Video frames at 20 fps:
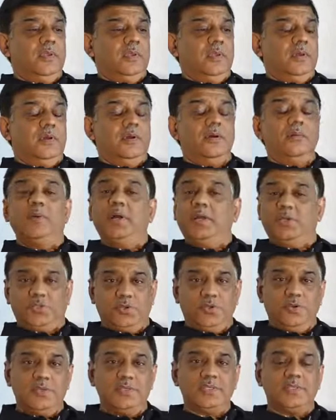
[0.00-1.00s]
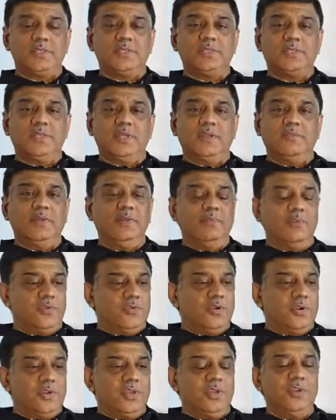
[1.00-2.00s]
my assurance that we will
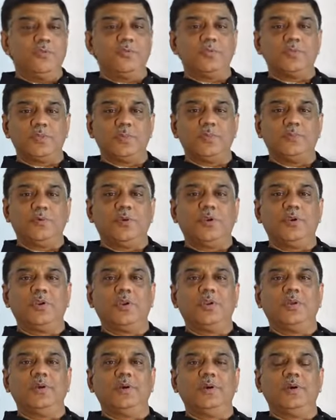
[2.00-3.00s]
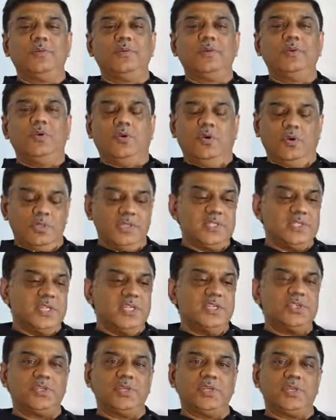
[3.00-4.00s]
continue to support all these
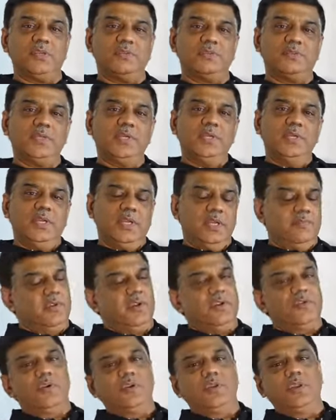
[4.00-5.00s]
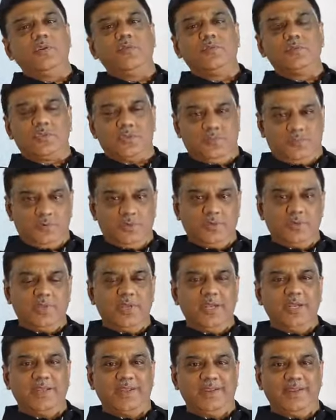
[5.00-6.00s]
initiatives, and we'll continue to support the
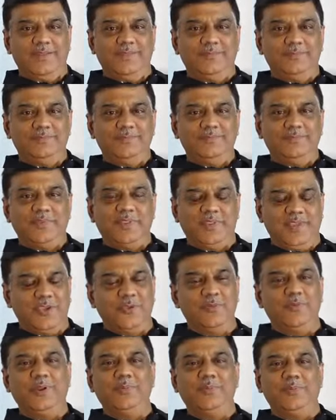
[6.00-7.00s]
retail. Thank you very